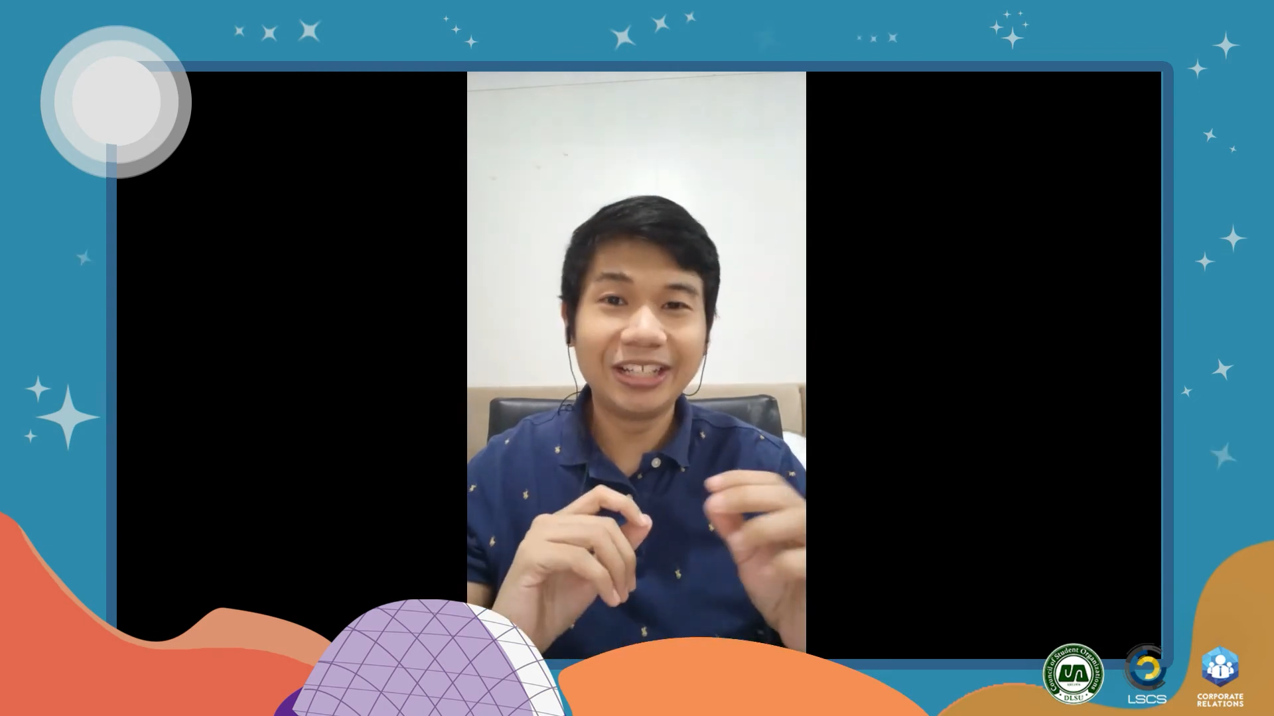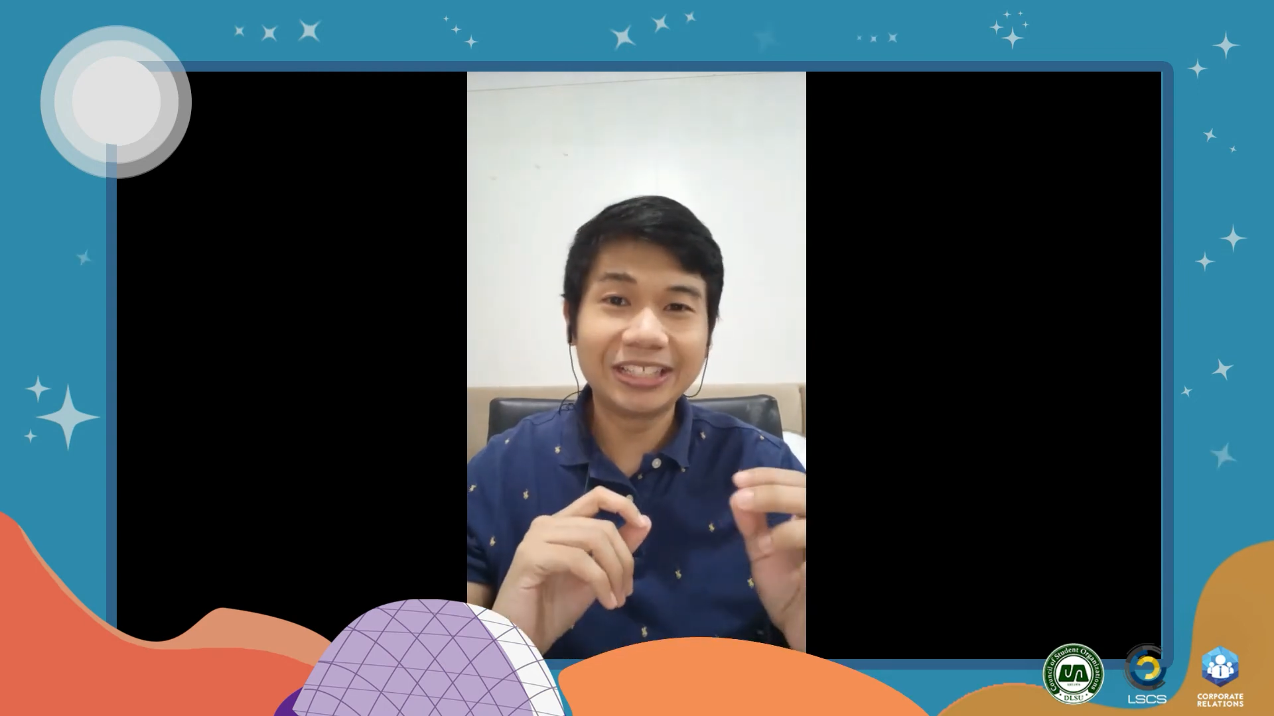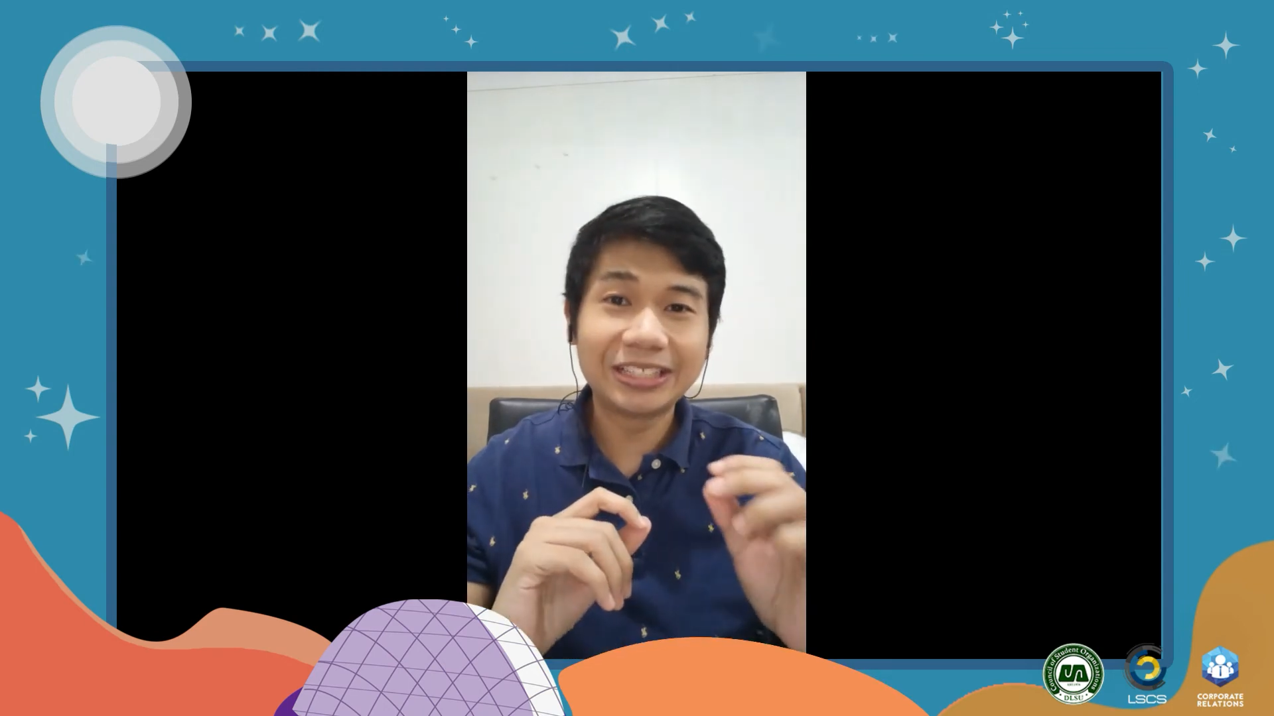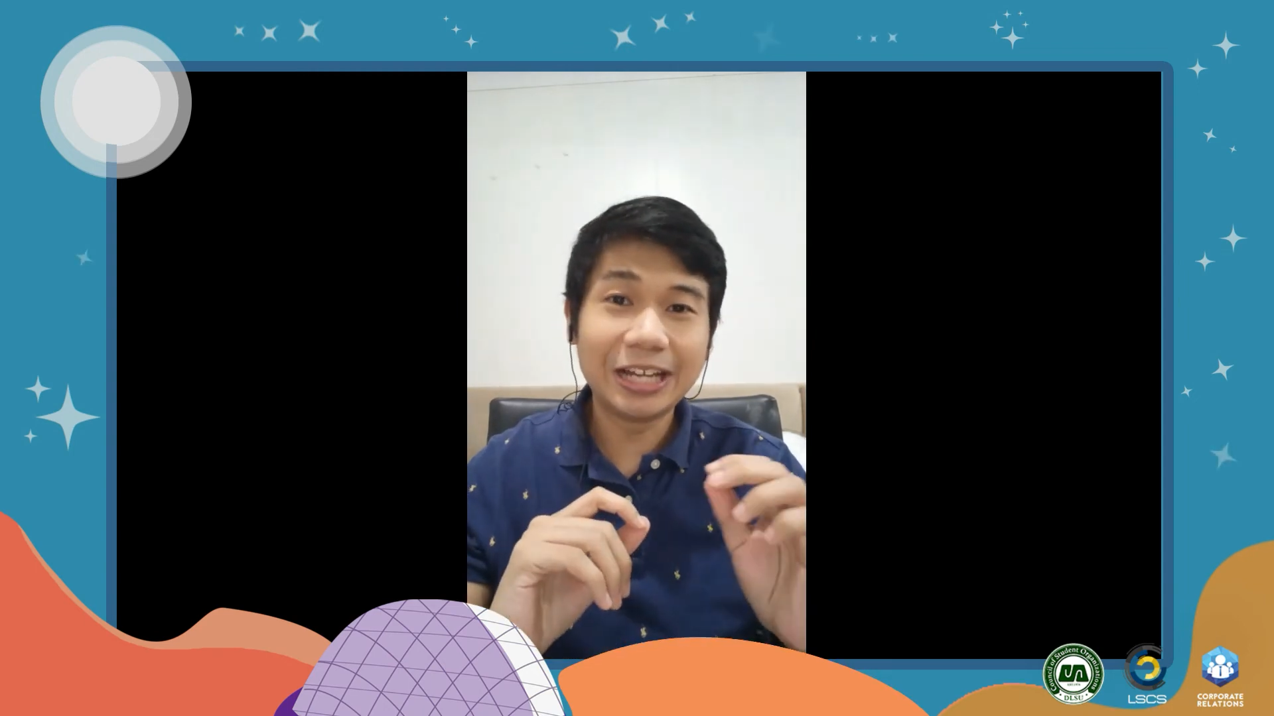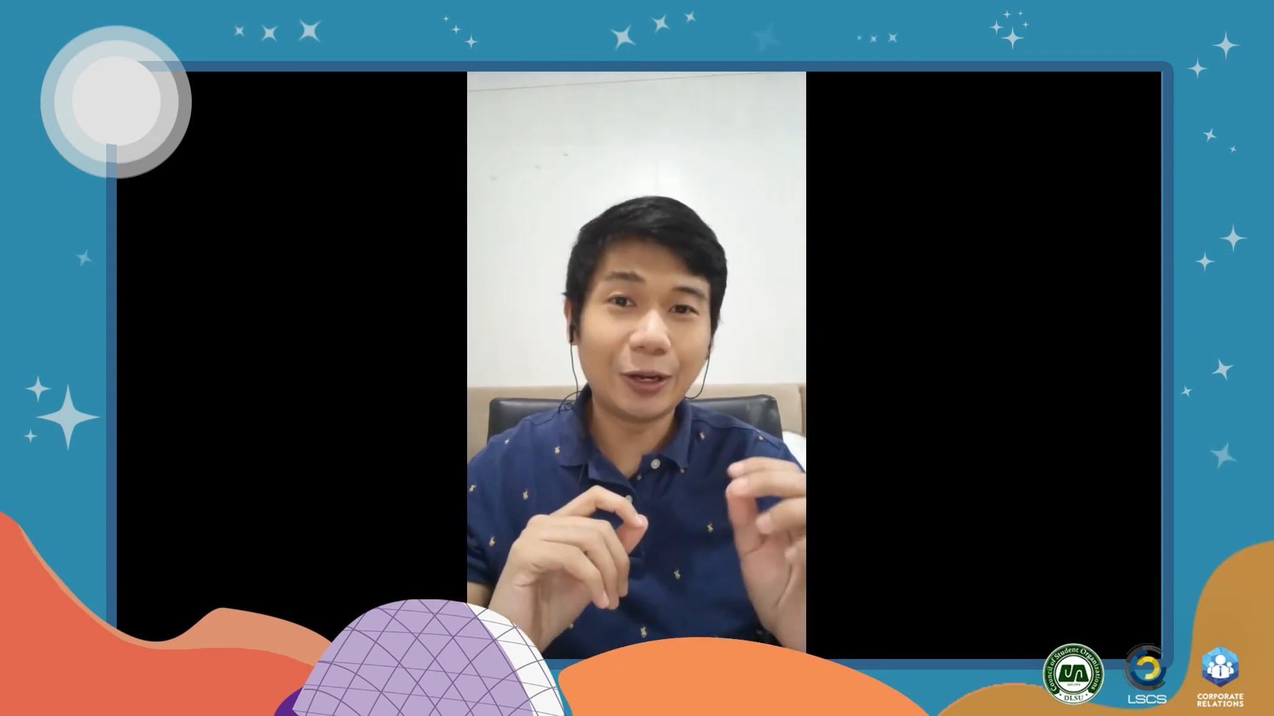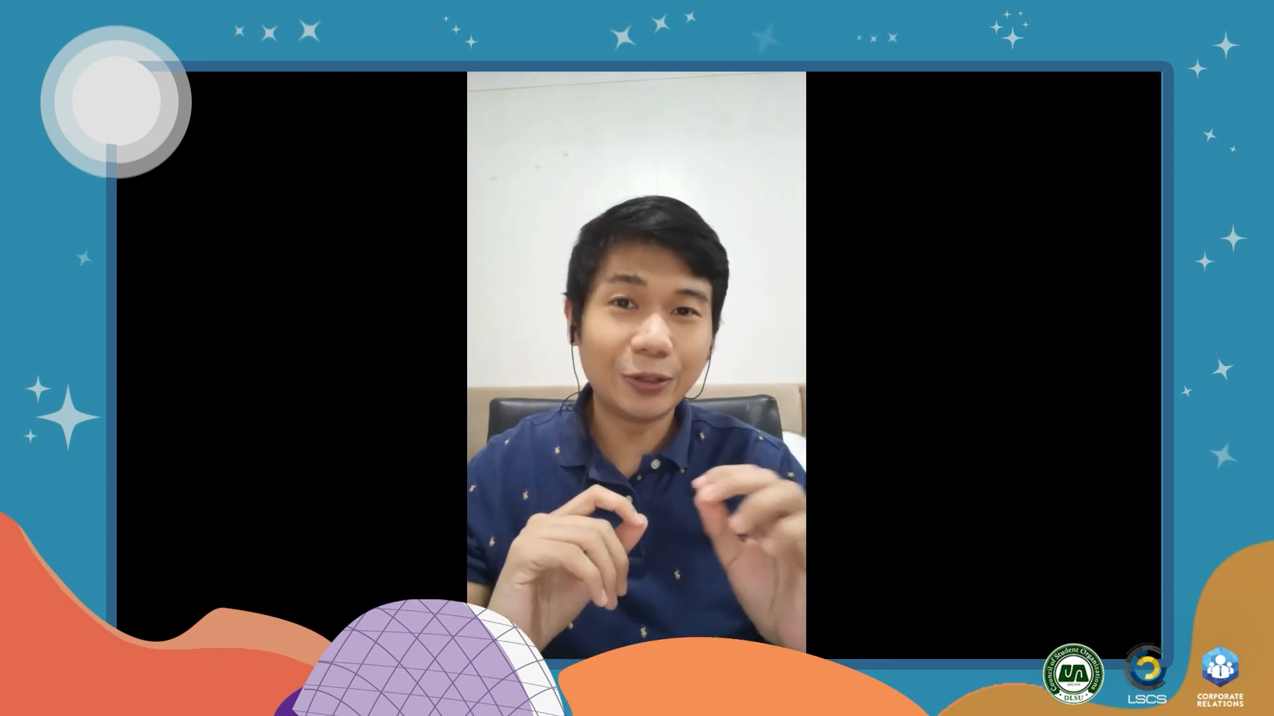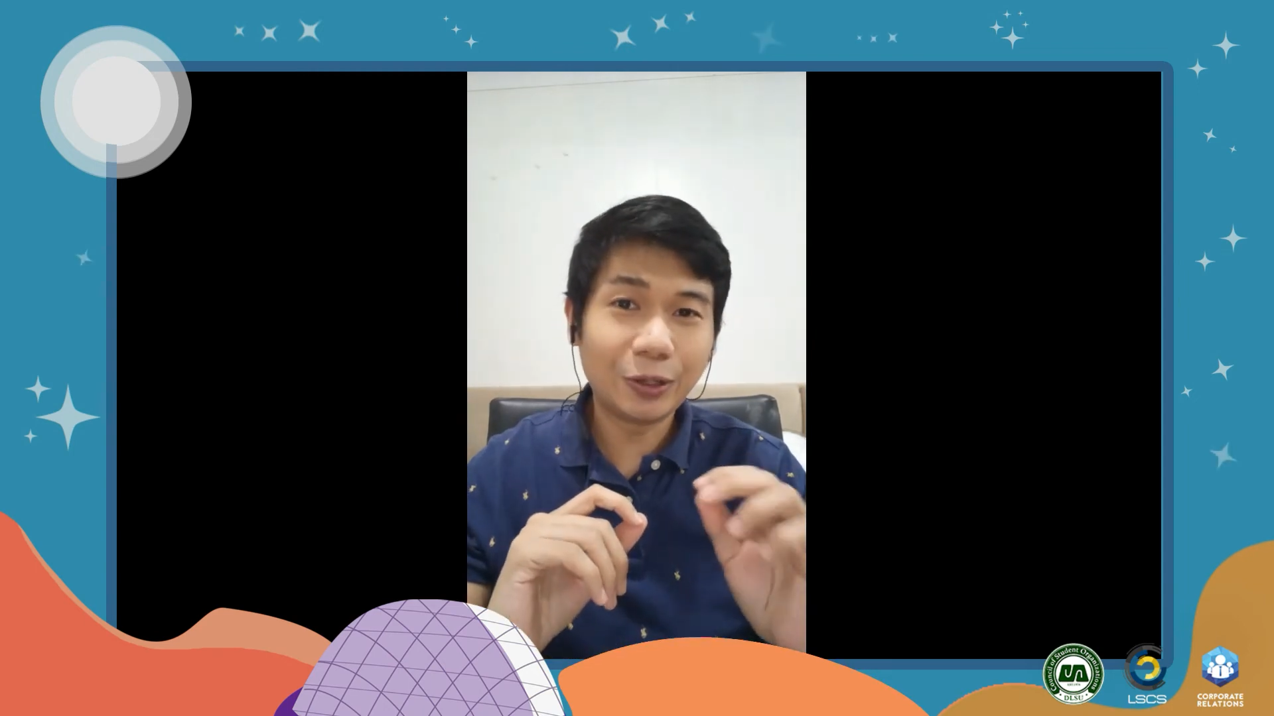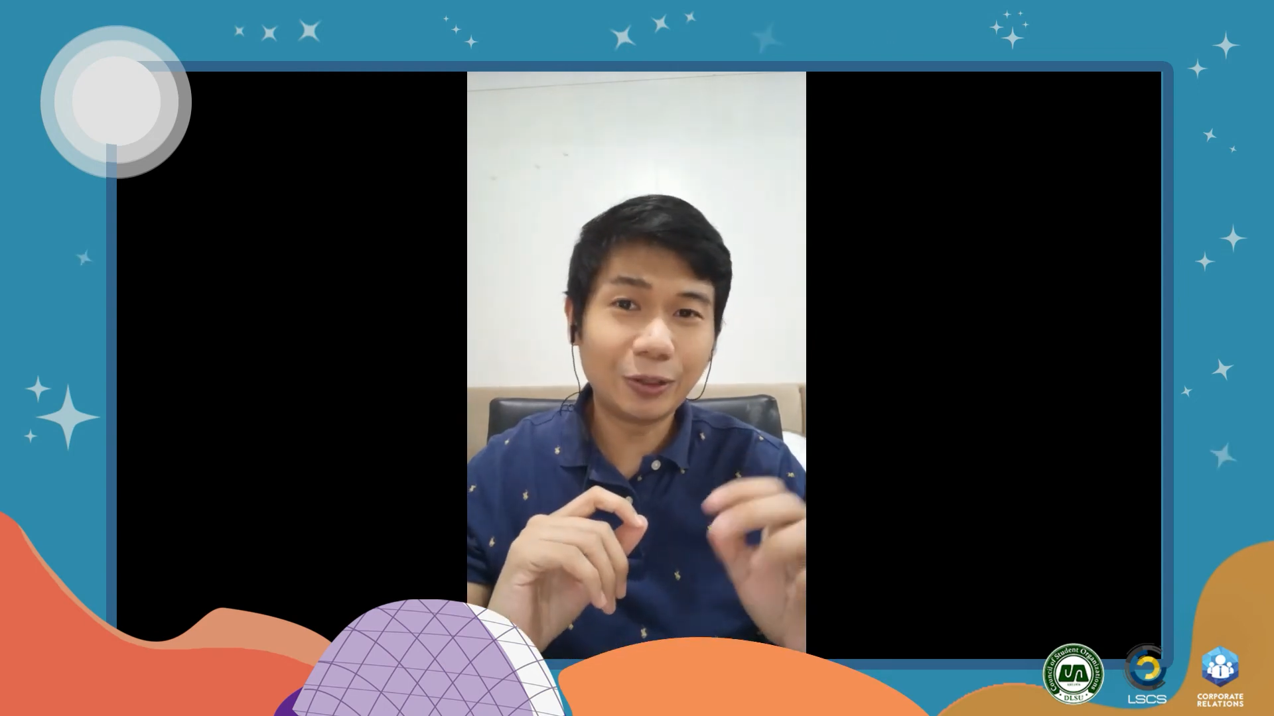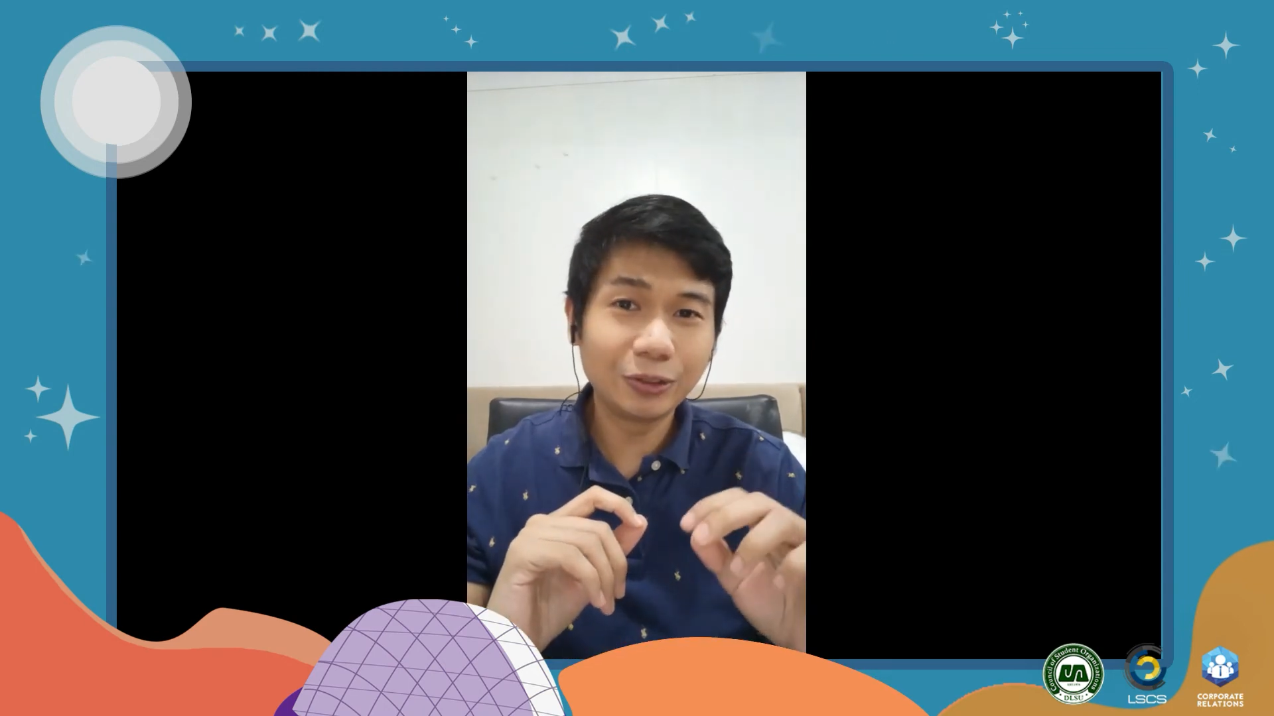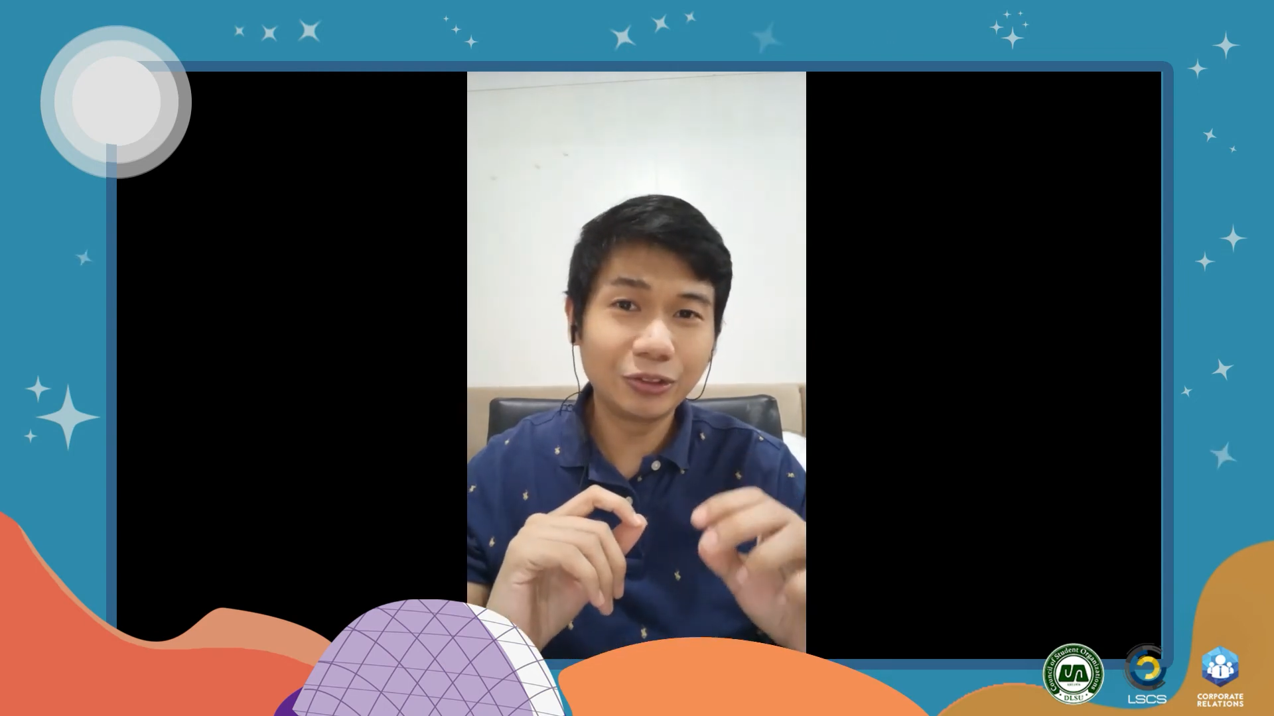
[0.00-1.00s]
list down
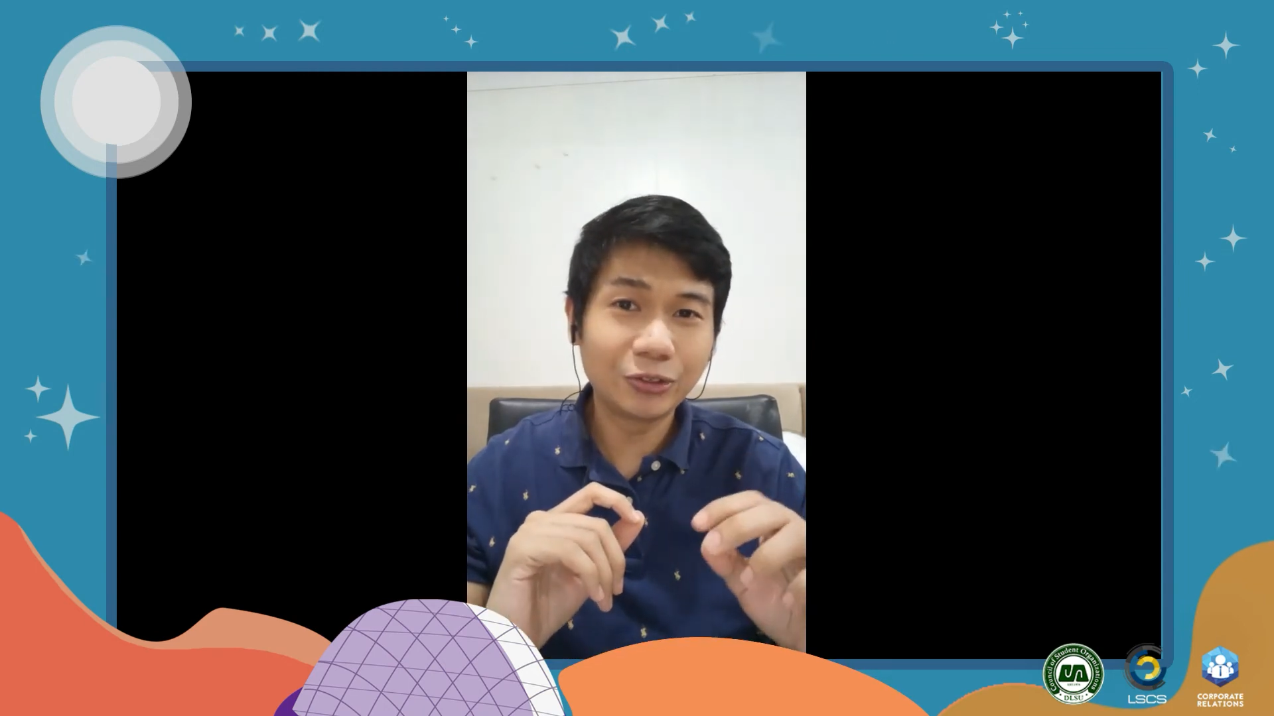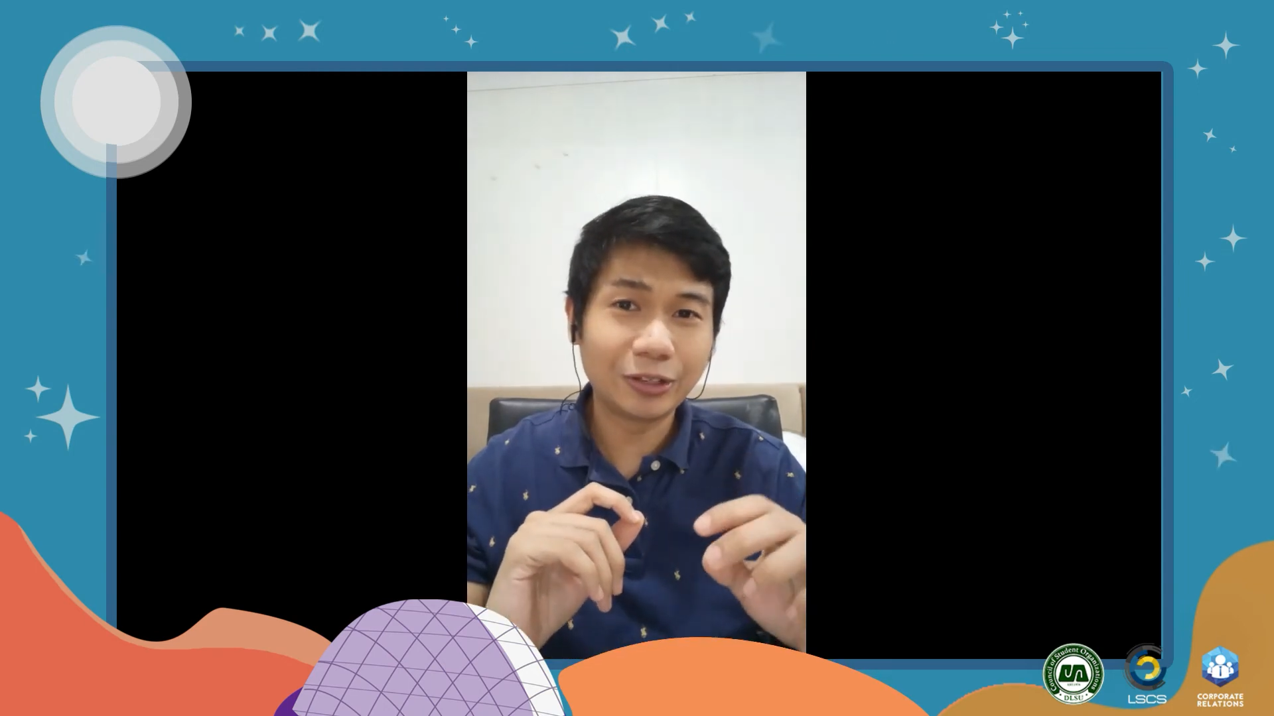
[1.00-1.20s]
all those